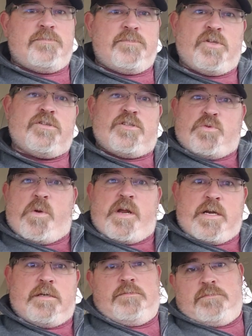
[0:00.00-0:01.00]
they're just
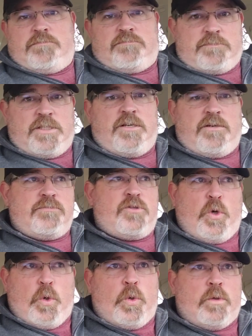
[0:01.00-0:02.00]
weird,
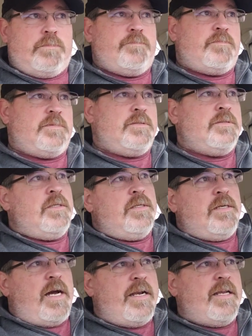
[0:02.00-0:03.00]
cool.
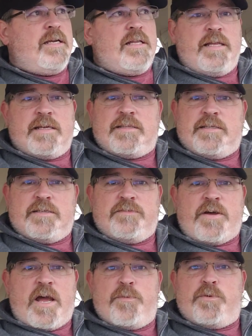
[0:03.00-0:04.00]
I didn't collect the
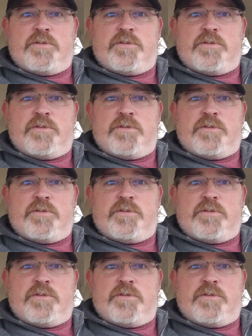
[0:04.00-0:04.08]
valuable